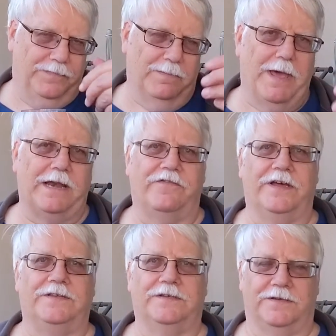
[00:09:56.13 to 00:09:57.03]

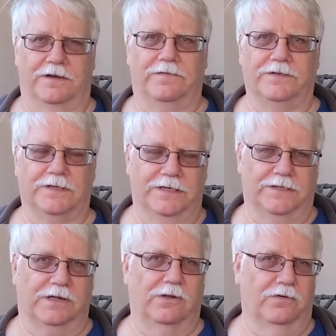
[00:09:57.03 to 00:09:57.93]
manifests itself as
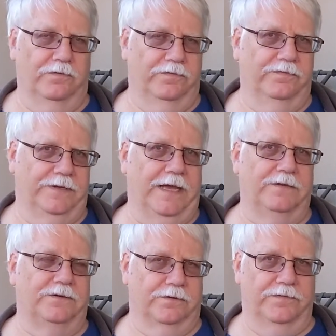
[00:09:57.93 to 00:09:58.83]
a clove
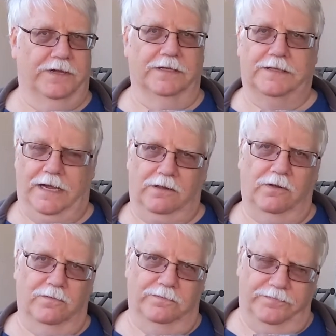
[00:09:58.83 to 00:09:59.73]
taste. So if you get that
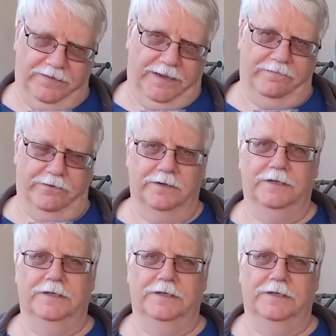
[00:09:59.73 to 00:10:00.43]
clove flavor,